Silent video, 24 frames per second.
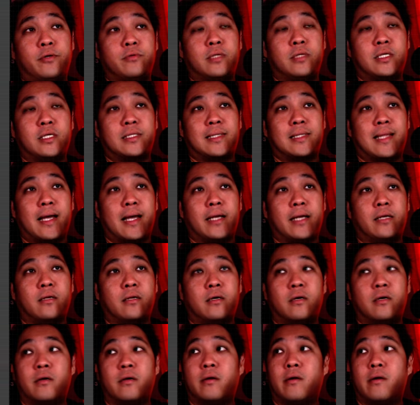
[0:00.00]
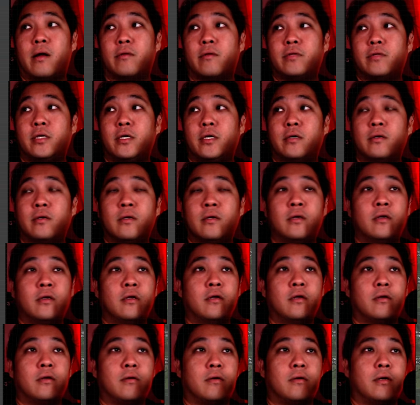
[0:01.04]
this line around here.
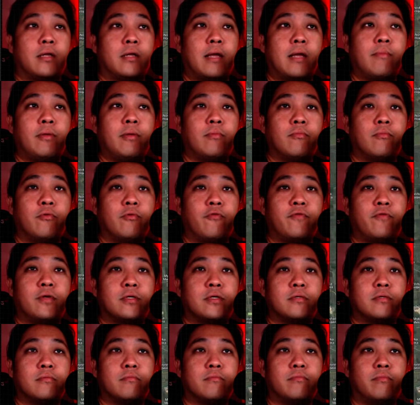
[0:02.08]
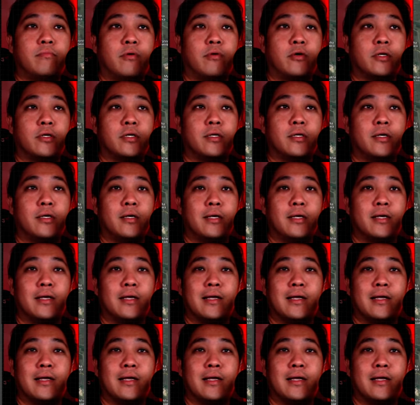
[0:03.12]
Let me move this border here.